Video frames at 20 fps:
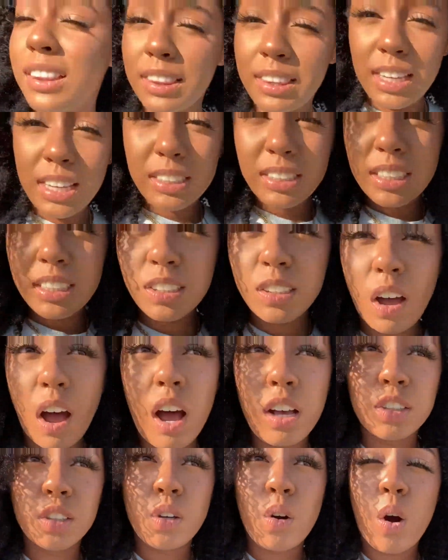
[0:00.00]
this is
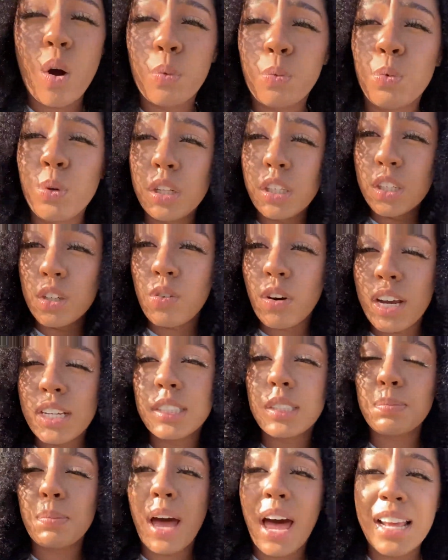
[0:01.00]
also a really great
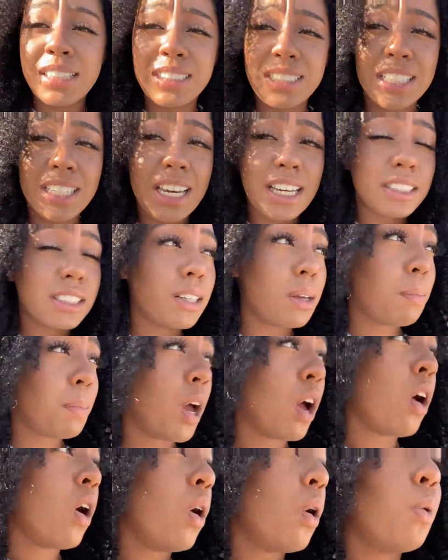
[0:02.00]
spot to get some
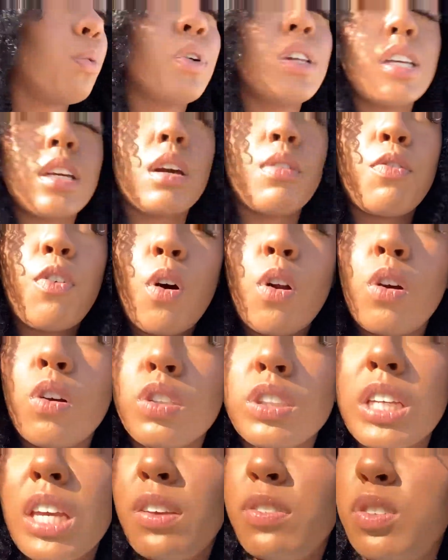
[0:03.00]
really good photos.
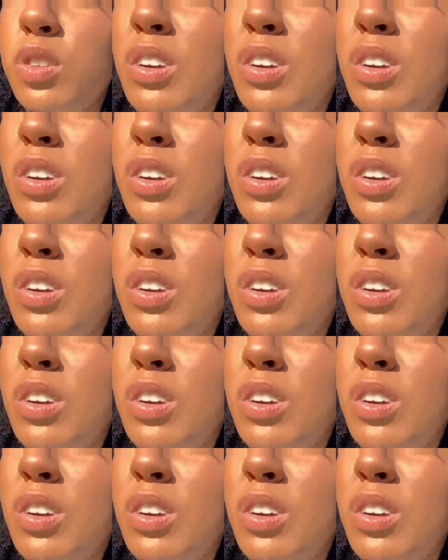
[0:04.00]
If you